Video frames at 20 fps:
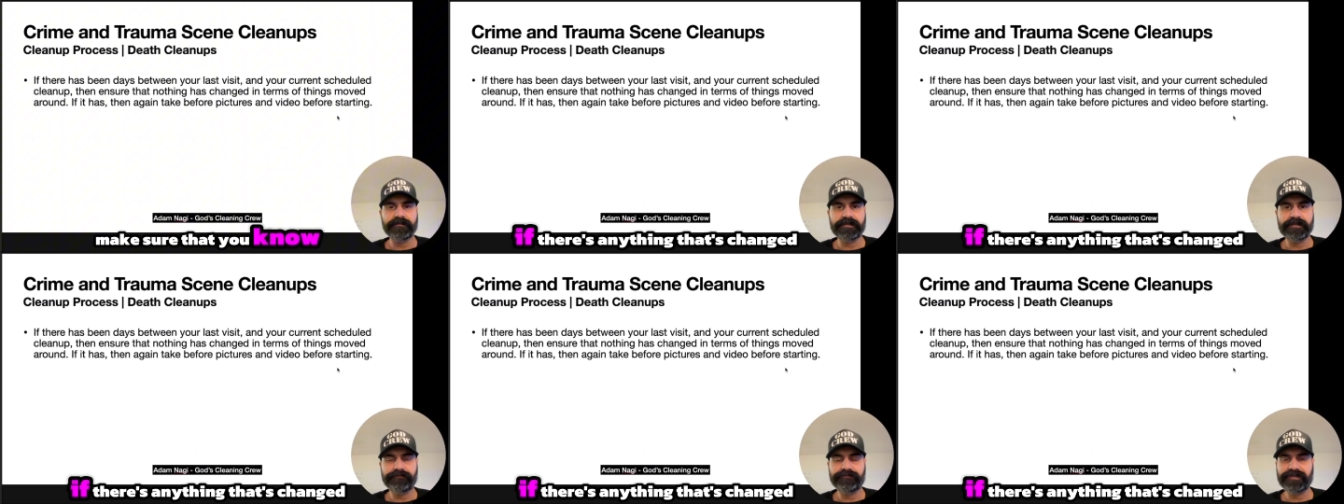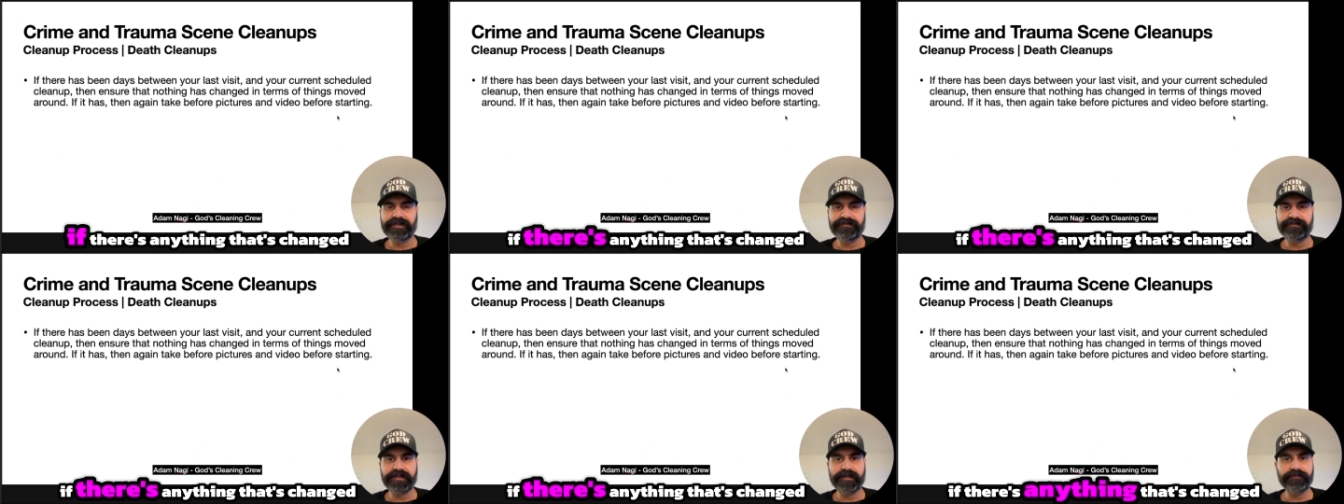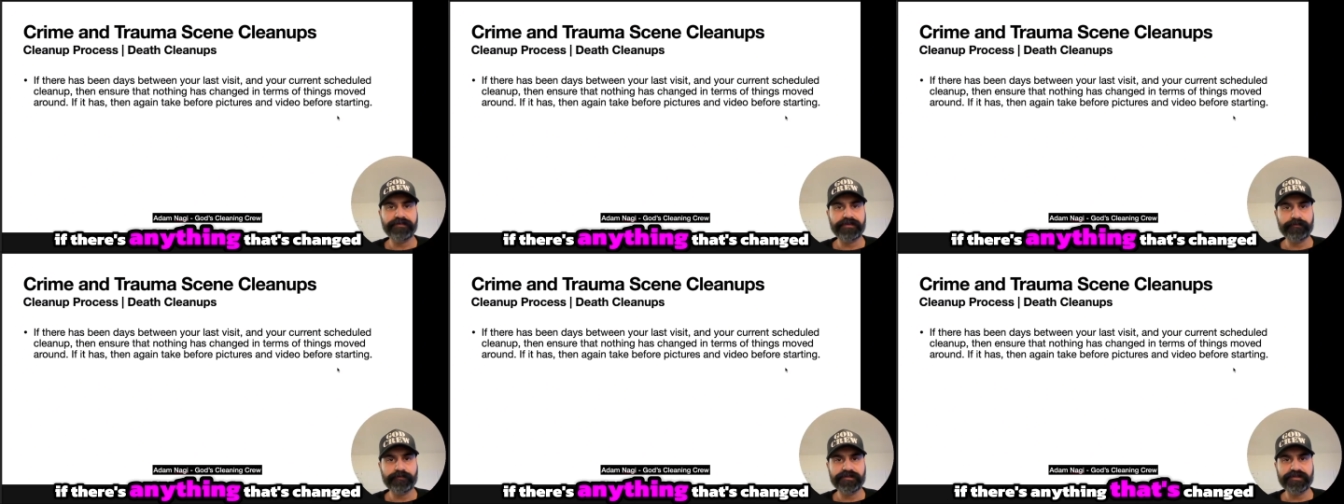if there's
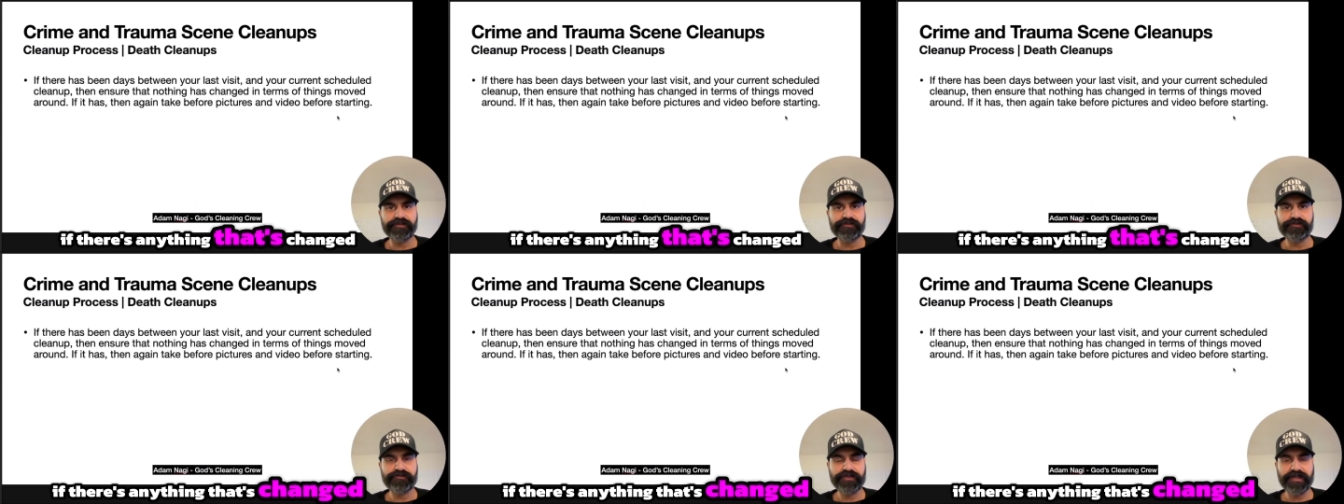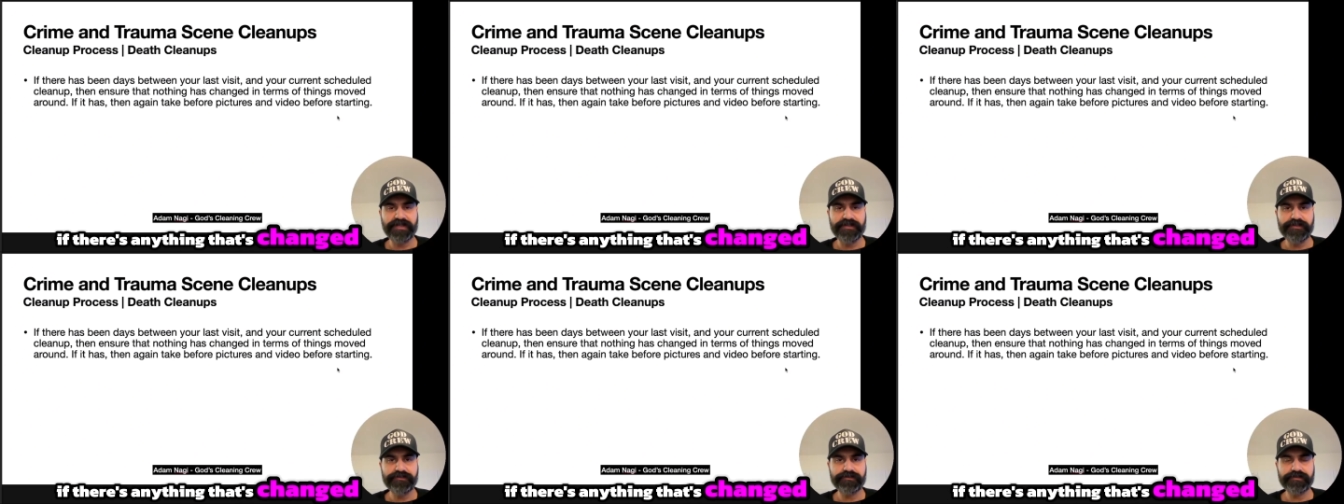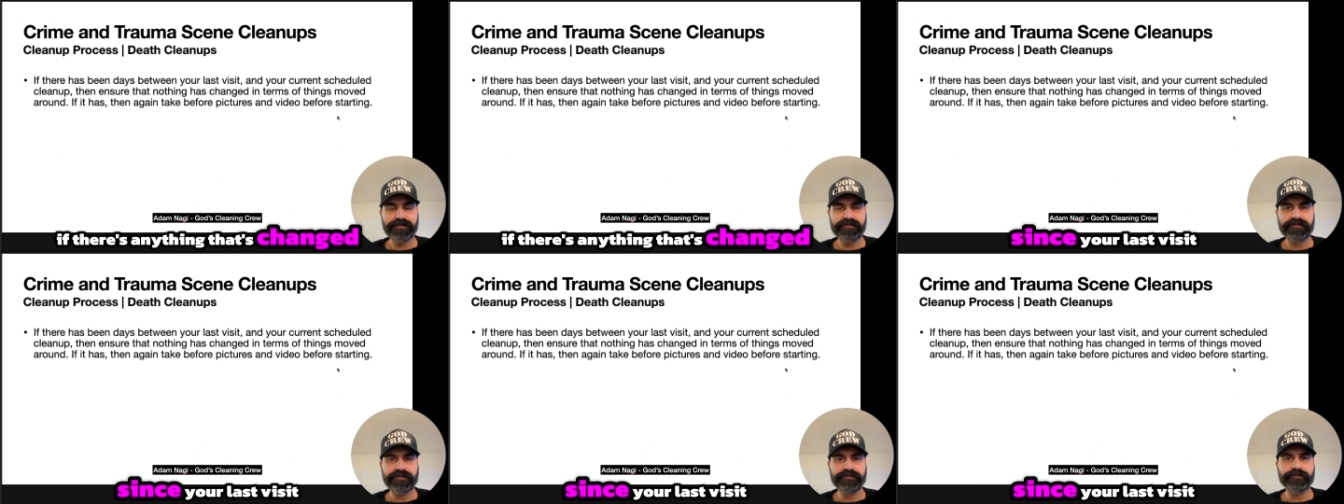anything which has
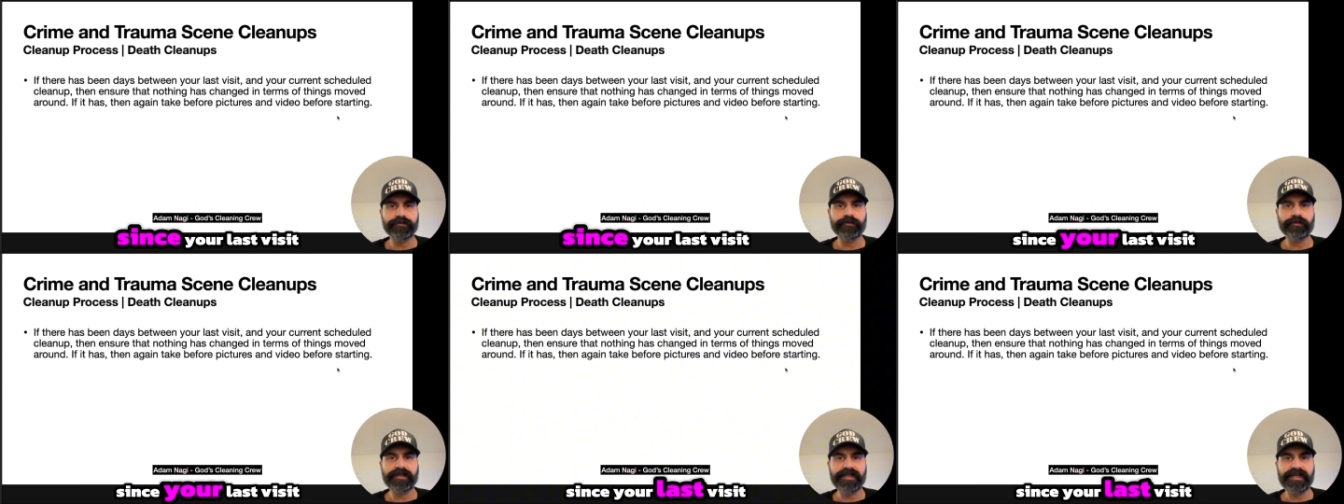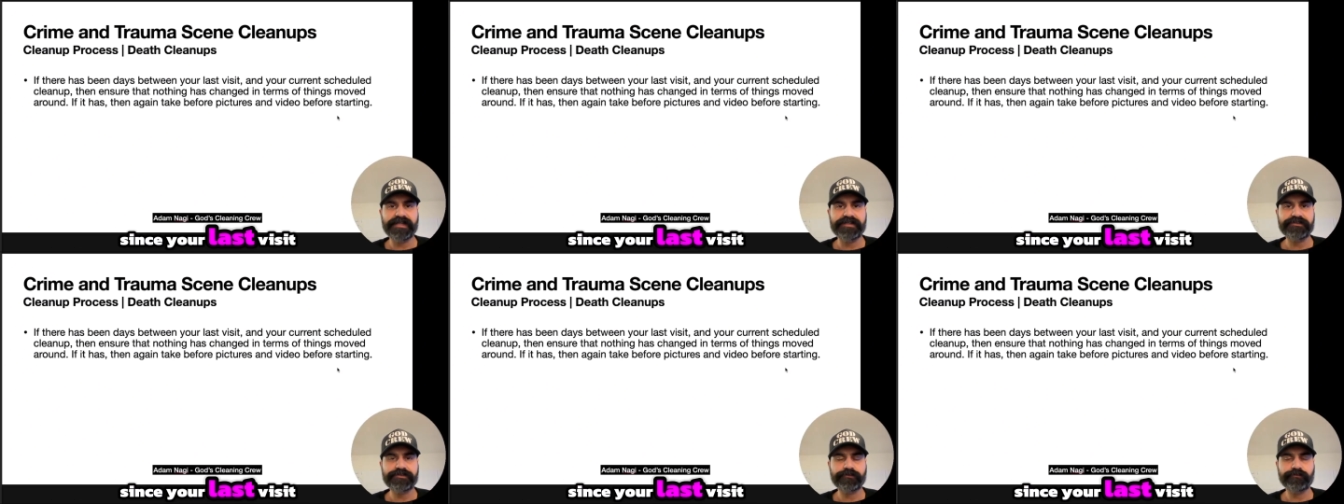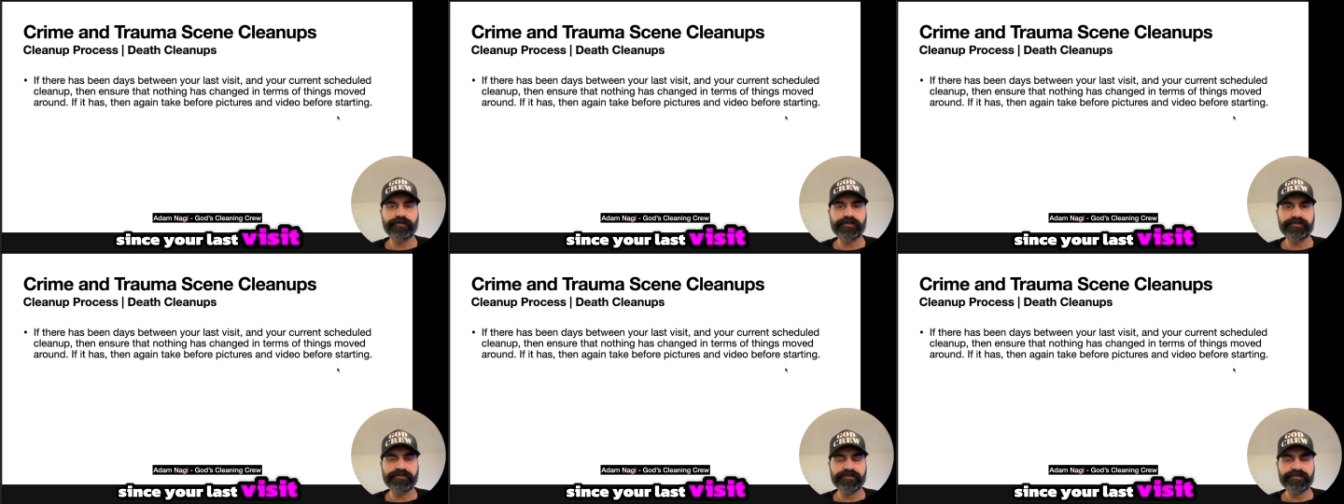changed since your last
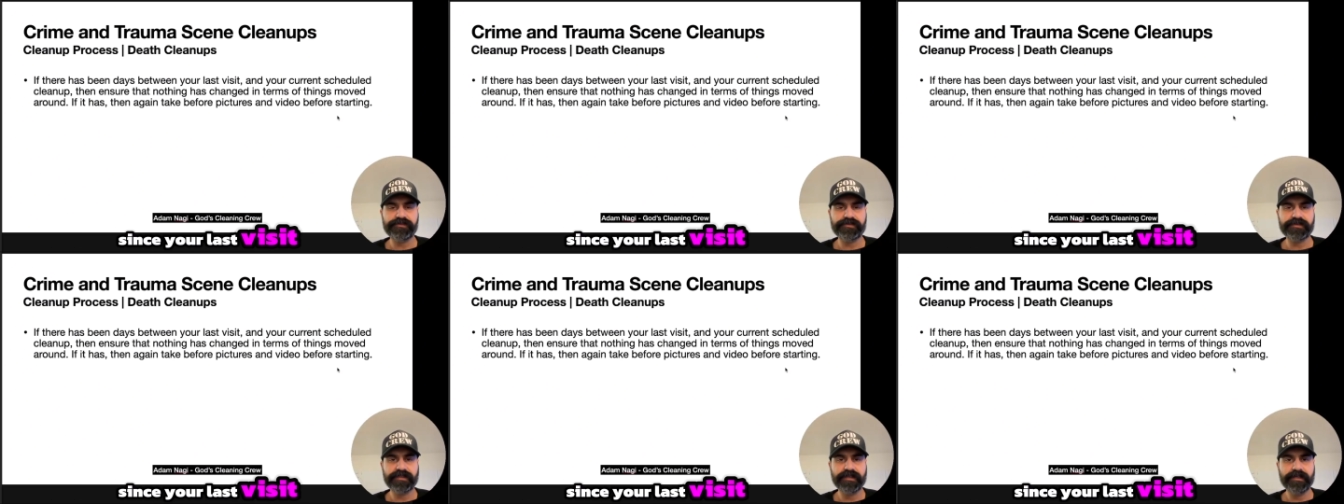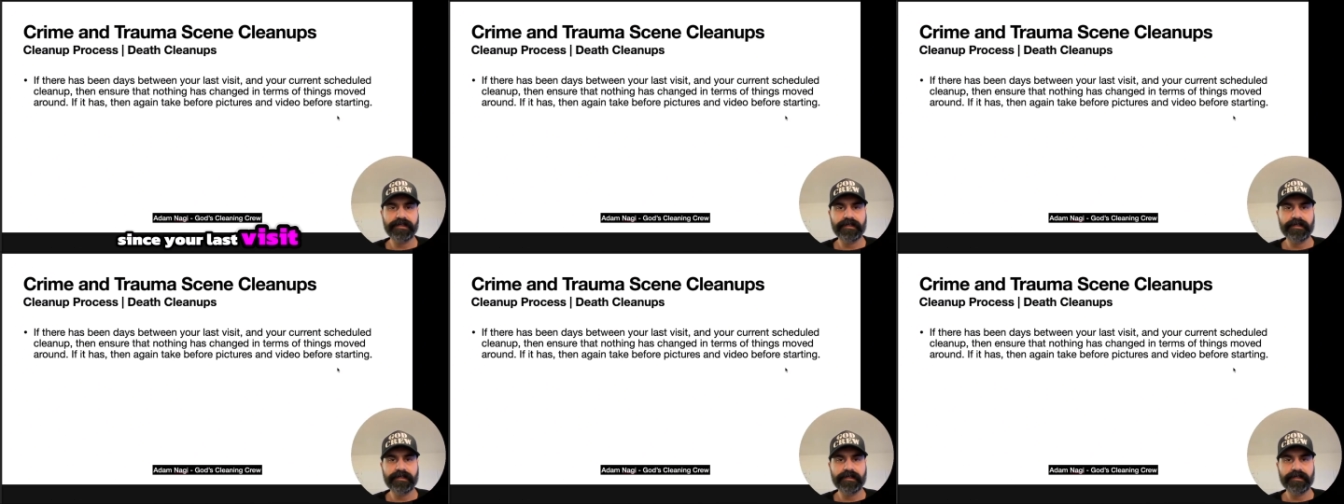visit,